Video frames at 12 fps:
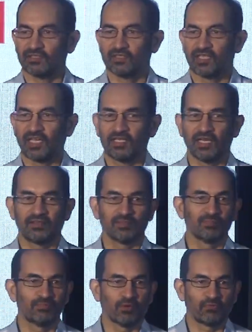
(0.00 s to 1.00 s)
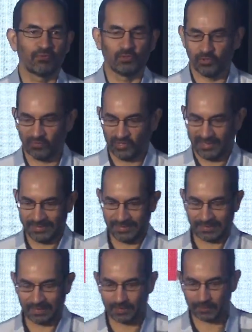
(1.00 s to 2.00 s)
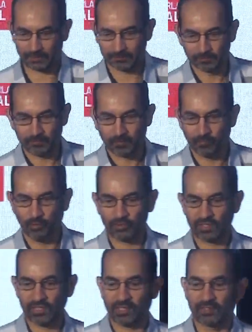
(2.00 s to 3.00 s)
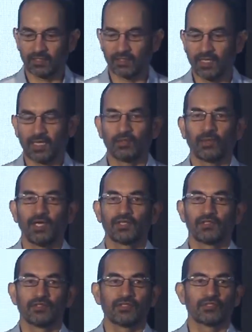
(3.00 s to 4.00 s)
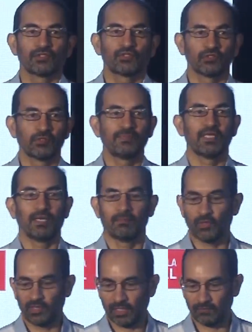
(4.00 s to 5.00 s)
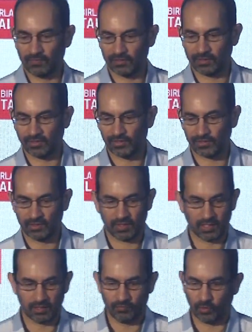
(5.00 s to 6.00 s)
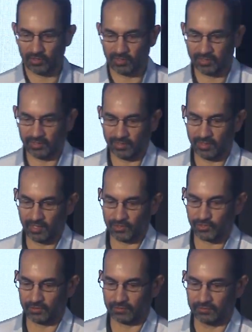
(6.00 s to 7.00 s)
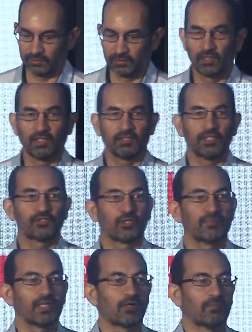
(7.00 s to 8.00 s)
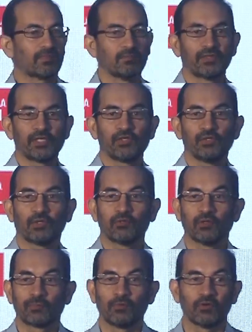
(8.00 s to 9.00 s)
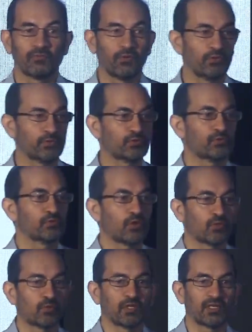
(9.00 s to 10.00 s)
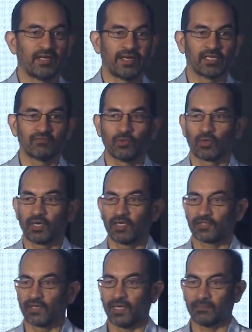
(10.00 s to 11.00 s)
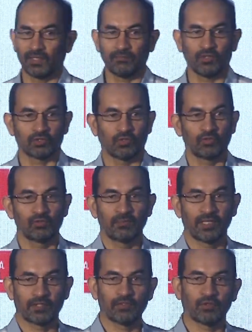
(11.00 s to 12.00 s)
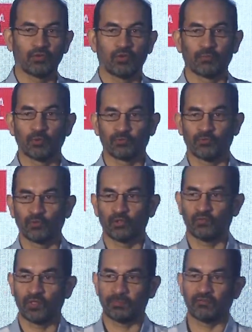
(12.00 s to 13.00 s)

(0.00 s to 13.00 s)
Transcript: line item portfolio for any client. Most tactical allocations should be about alpha generation and volatility reduction. They should be complementary to your core portfolios. You do not want a negative correlation happening because all you make in your core portfolio will be